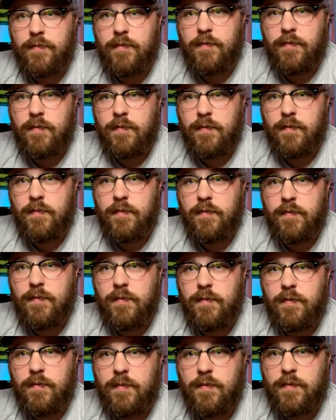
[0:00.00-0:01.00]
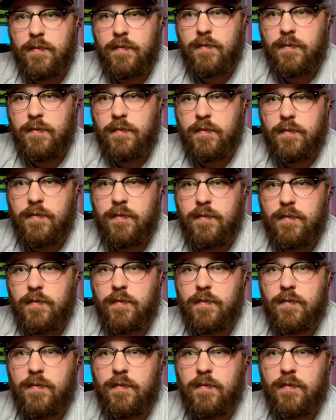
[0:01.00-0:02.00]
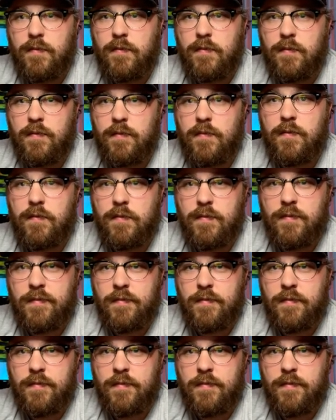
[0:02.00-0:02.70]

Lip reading: No words are spoken by the person on screen.